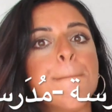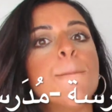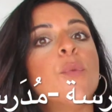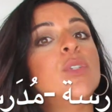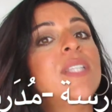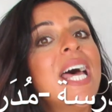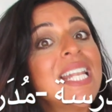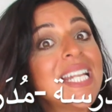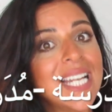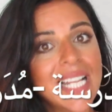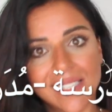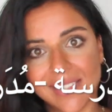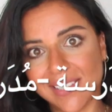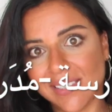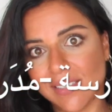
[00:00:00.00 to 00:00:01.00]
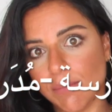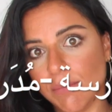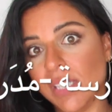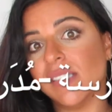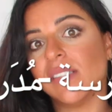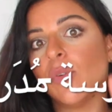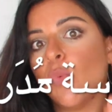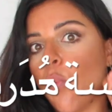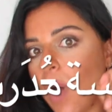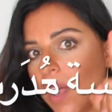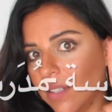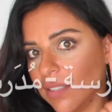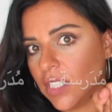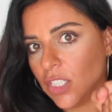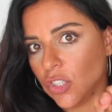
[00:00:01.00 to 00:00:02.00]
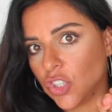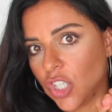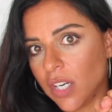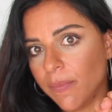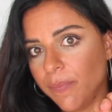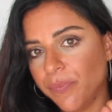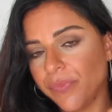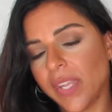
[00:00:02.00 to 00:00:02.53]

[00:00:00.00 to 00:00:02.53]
Mudarris means one teacher,